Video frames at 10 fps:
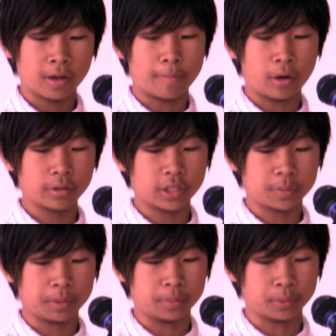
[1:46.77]
Among
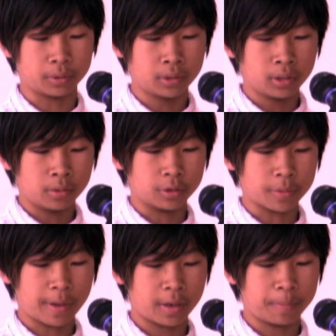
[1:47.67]
these people was
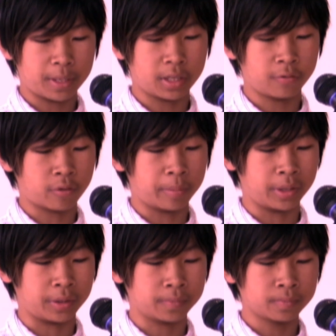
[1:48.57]
a man begging for money.